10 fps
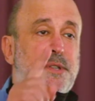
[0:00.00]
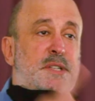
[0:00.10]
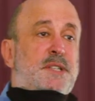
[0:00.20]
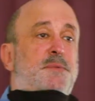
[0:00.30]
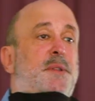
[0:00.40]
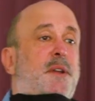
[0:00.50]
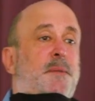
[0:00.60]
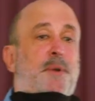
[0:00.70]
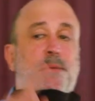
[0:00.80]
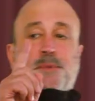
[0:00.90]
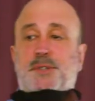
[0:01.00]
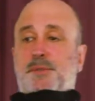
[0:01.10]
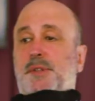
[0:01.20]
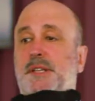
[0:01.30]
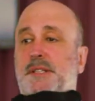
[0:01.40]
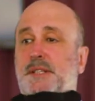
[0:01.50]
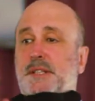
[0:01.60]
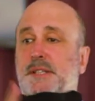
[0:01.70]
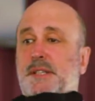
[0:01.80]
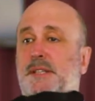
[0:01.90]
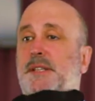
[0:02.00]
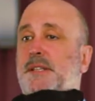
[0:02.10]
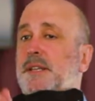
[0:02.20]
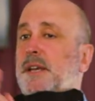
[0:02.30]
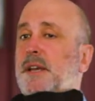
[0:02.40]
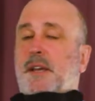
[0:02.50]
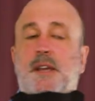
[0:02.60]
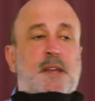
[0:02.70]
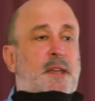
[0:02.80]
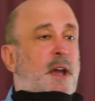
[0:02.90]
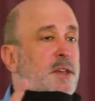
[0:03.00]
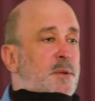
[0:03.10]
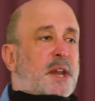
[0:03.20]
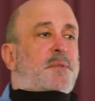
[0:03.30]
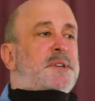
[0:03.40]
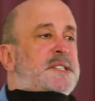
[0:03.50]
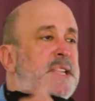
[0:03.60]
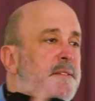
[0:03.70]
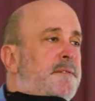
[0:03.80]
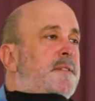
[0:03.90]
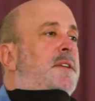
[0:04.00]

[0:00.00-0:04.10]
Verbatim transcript: This is what God promised you. This, this, this, this," yeah, you can receive.